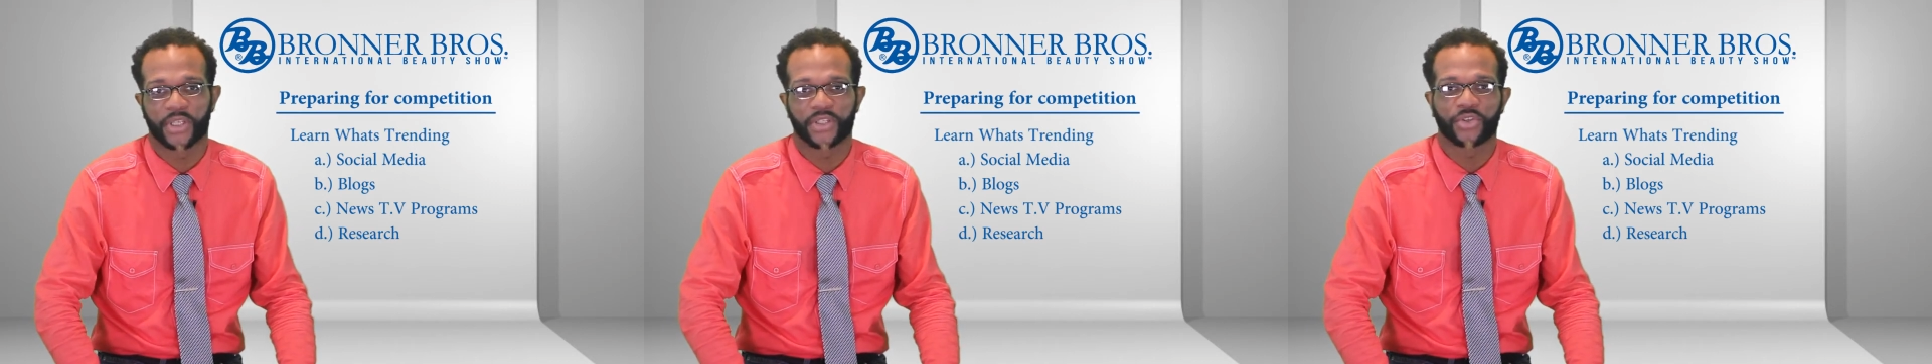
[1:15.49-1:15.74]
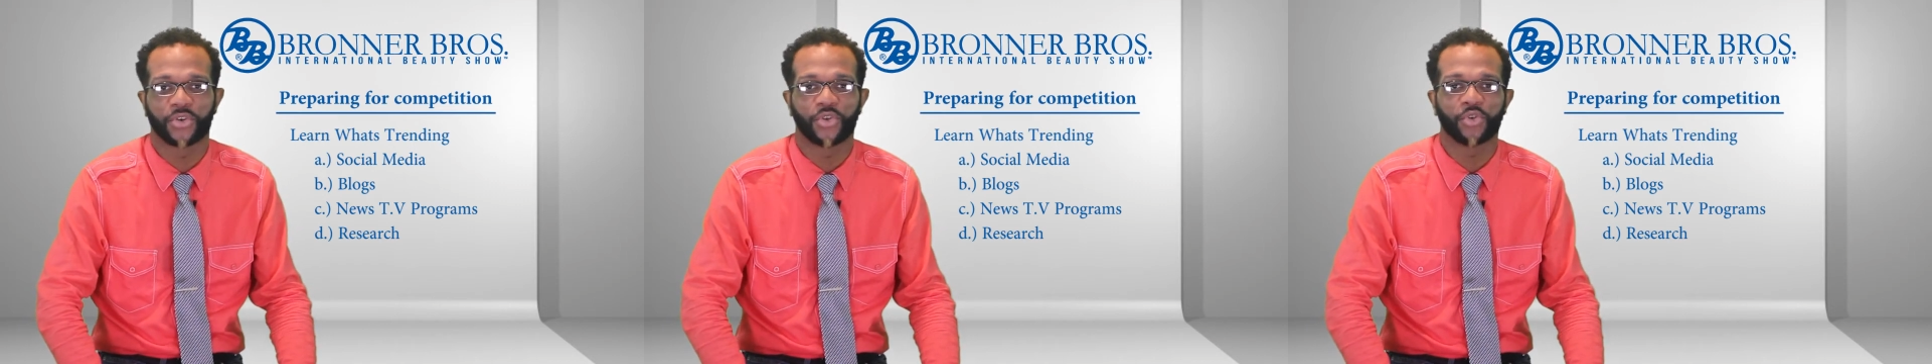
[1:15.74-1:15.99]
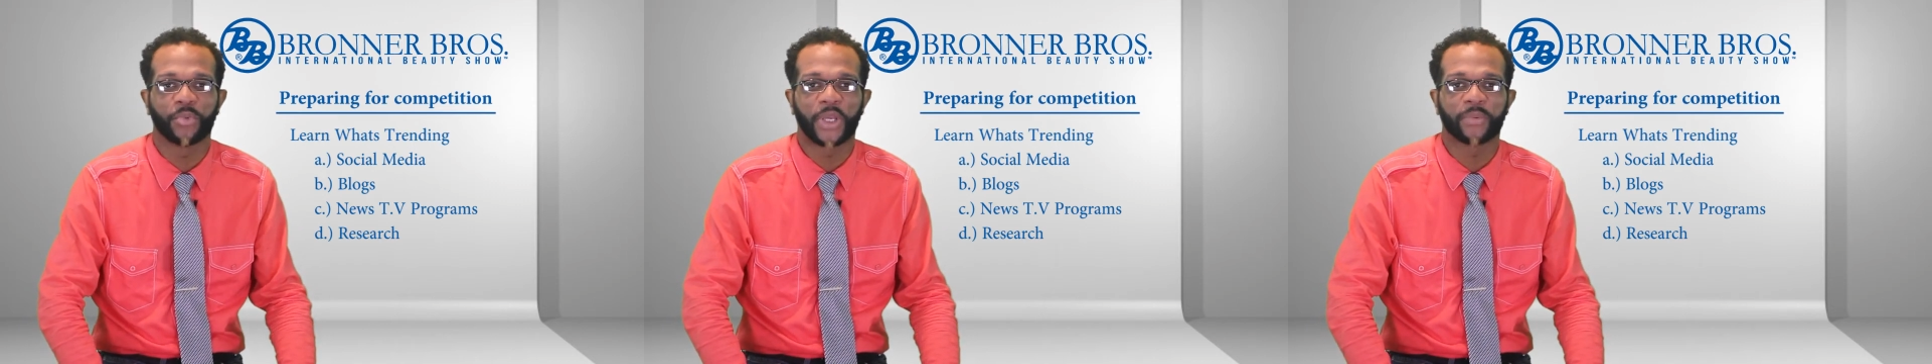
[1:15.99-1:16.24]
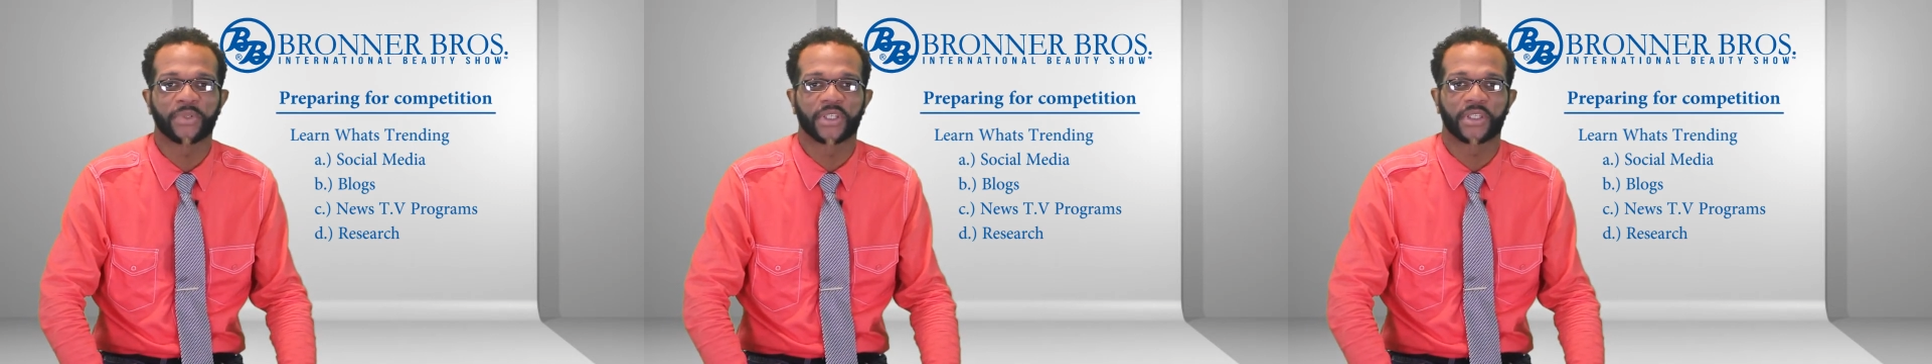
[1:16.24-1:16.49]
And so you'll
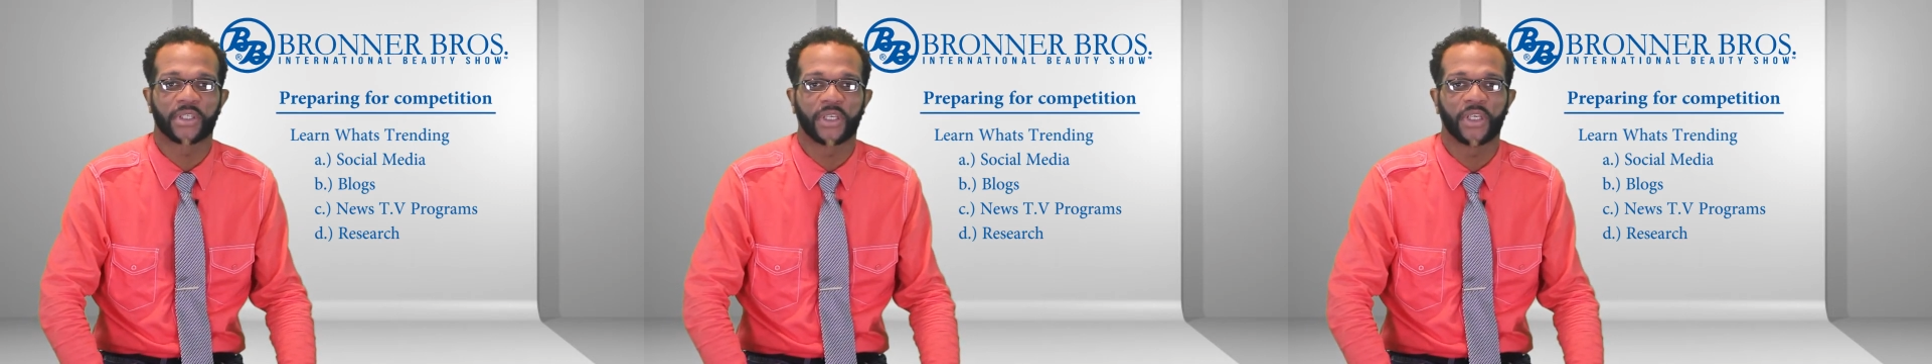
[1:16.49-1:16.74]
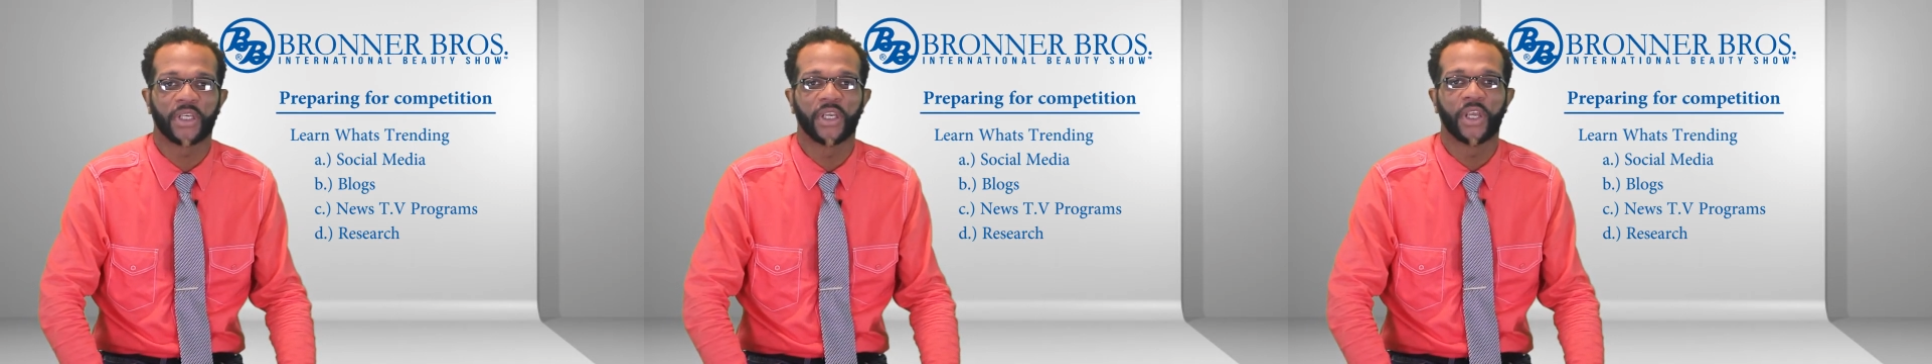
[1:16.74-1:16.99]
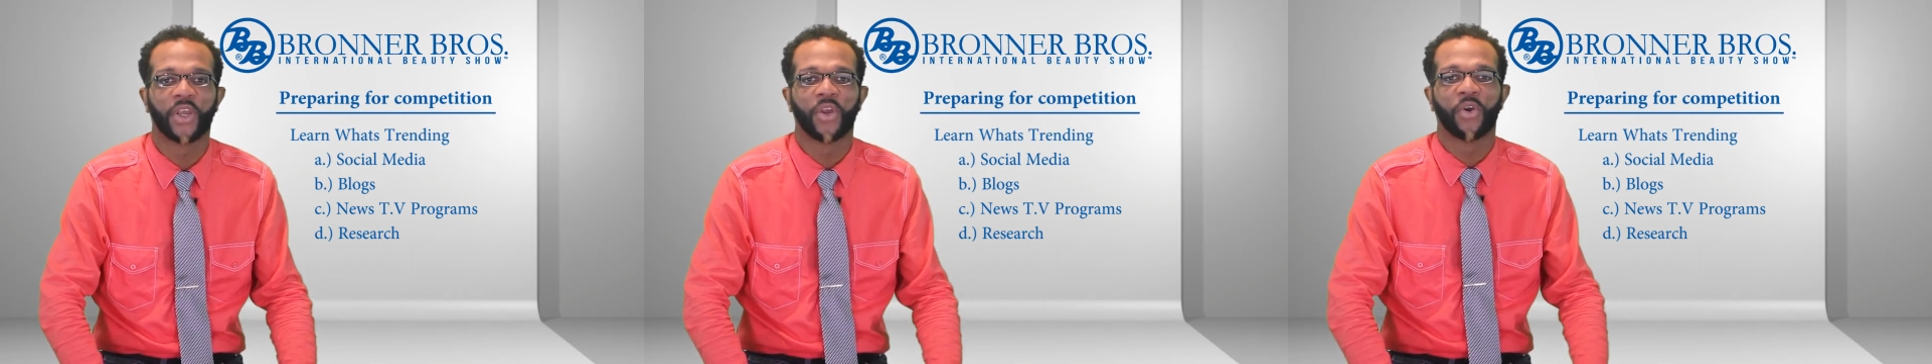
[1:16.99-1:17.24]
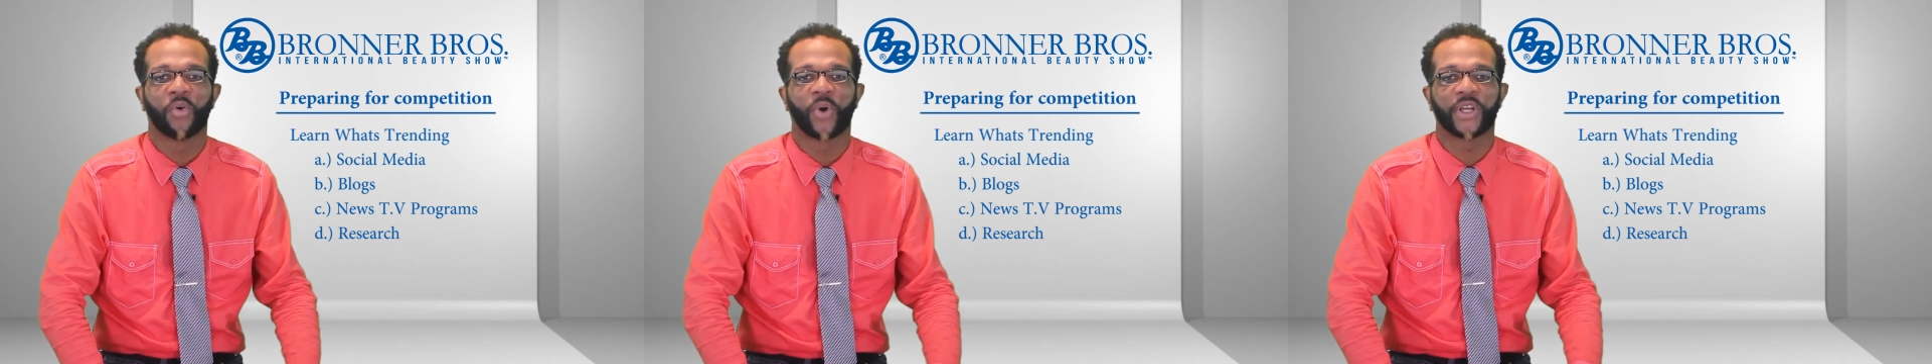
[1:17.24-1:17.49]
be able to see
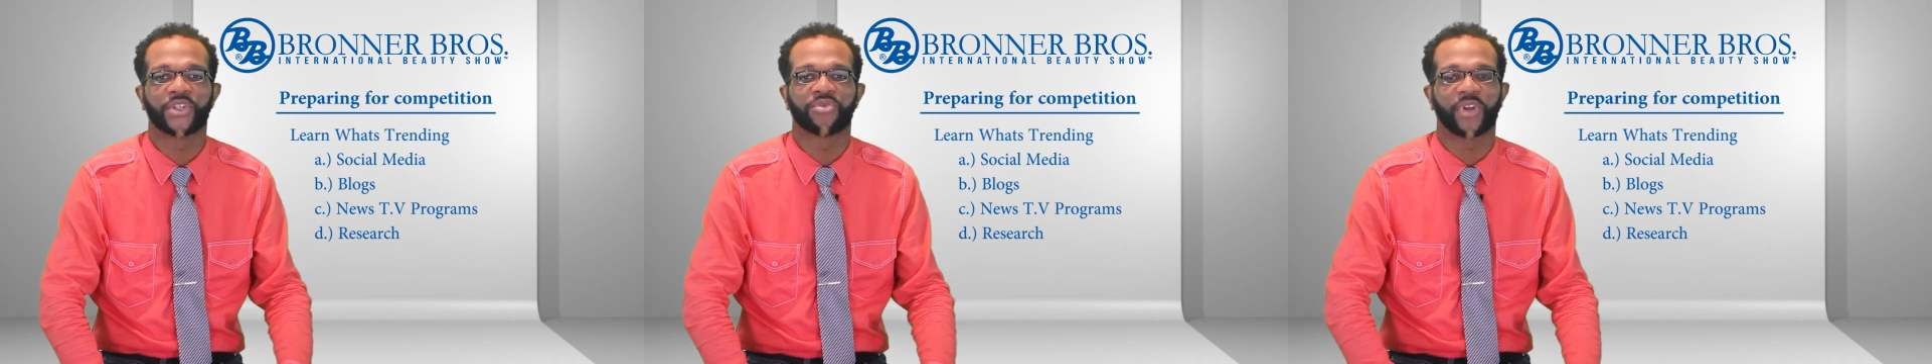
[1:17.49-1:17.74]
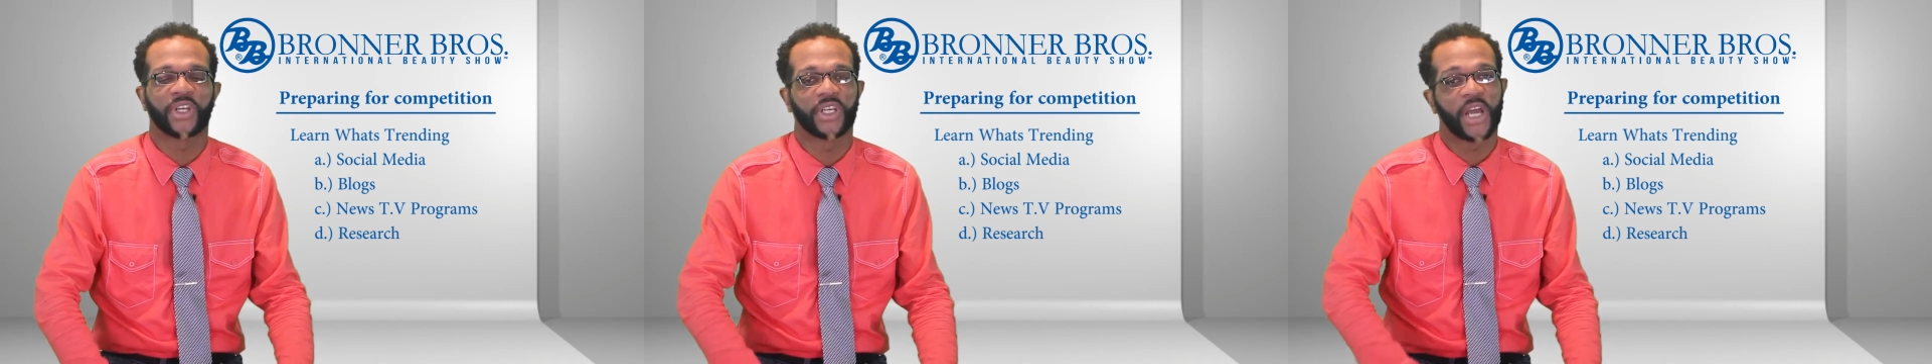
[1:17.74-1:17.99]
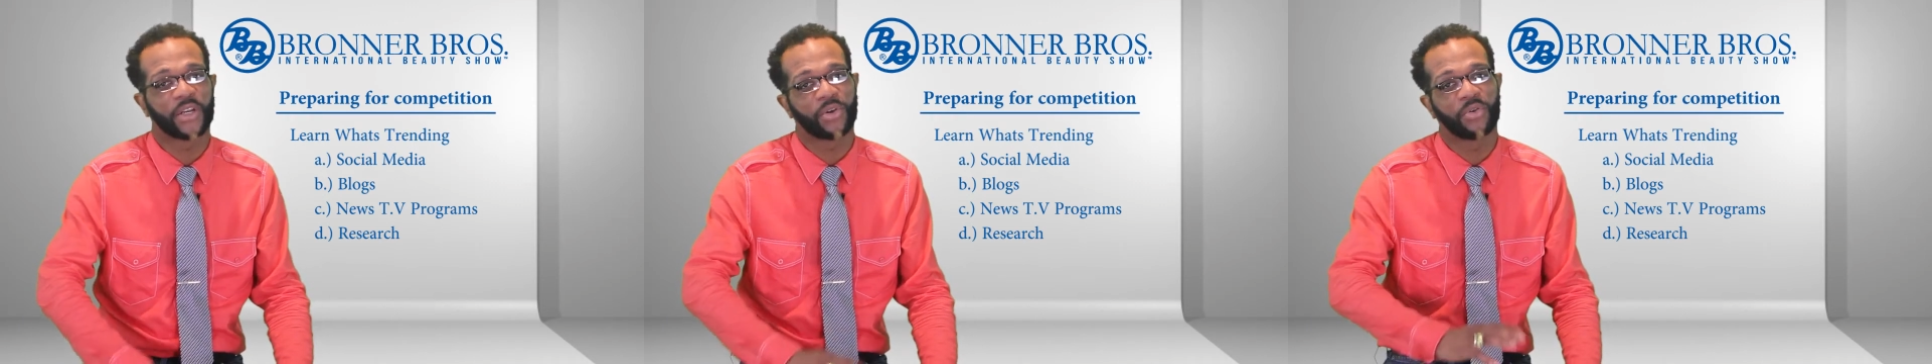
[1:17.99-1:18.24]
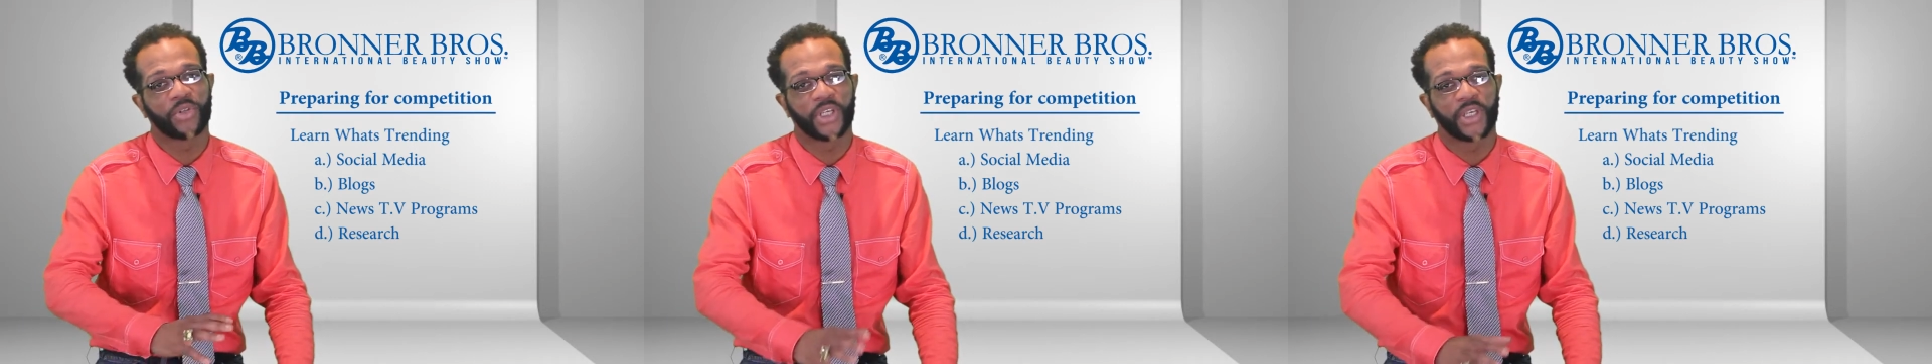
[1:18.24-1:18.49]
what is trending not
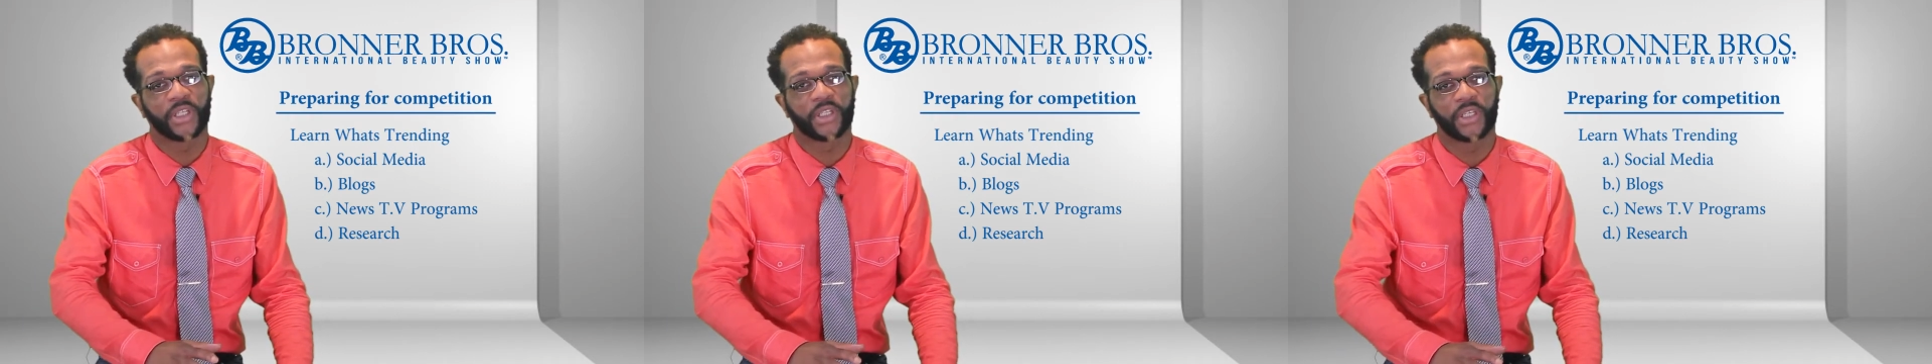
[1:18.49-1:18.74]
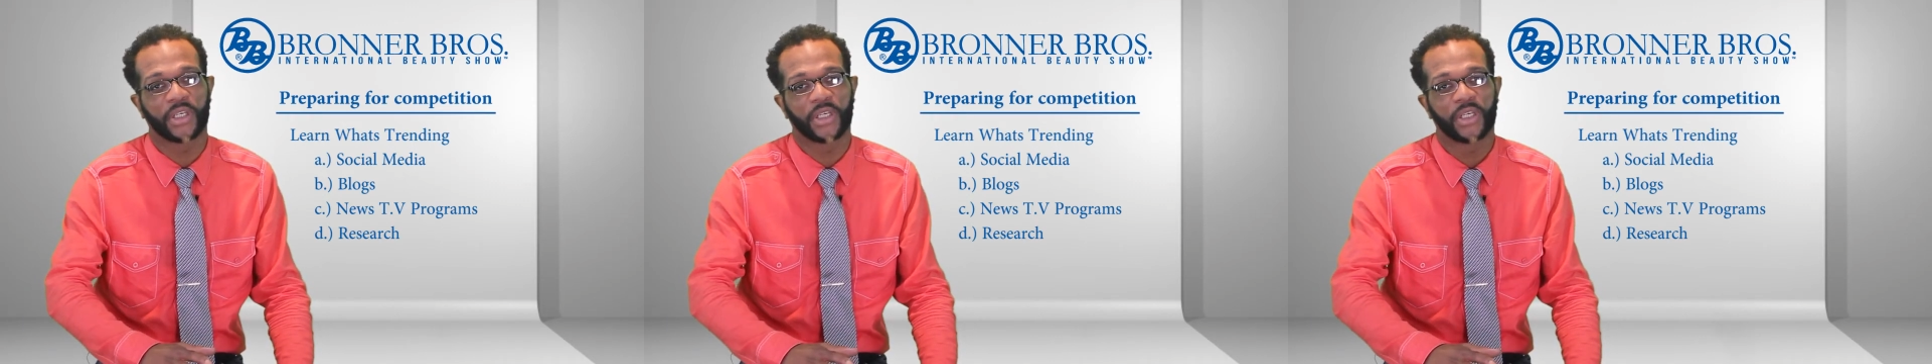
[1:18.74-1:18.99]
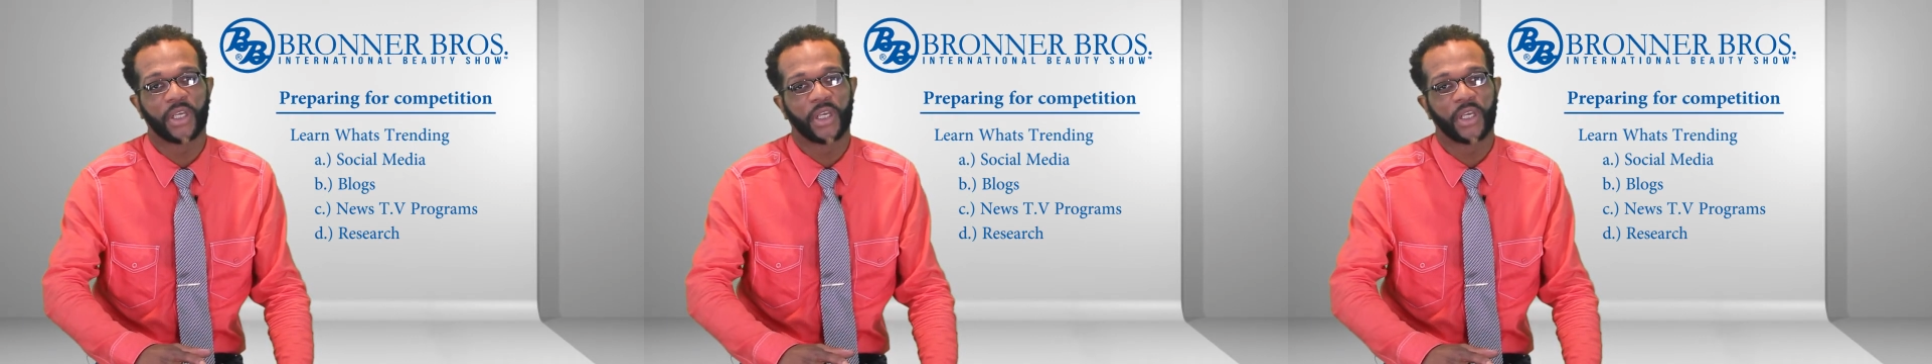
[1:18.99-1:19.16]
only in the